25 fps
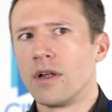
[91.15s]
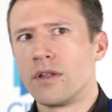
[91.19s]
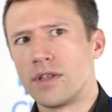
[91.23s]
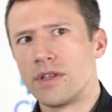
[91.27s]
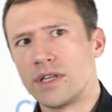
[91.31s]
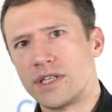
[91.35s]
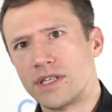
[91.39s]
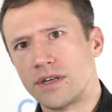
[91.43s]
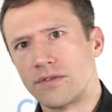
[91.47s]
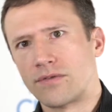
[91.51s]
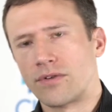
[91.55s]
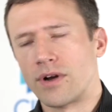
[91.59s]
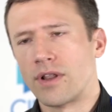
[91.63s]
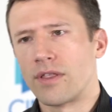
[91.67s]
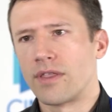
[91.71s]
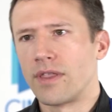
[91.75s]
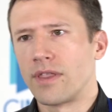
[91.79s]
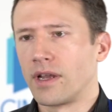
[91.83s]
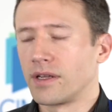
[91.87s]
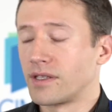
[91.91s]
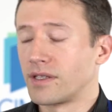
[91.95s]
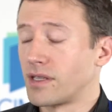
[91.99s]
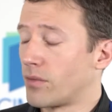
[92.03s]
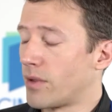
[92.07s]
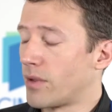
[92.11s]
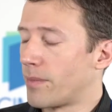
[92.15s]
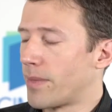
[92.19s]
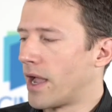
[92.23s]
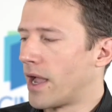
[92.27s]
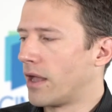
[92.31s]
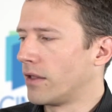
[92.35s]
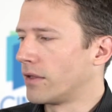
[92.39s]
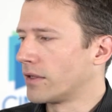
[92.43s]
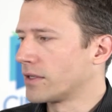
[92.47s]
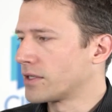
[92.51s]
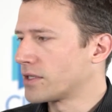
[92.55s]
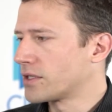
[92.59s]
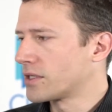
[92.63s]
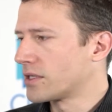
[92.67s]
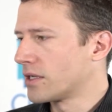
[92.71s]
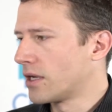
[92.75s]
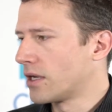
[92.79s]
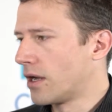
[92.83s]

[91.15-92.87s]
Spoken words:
the different things that we balance,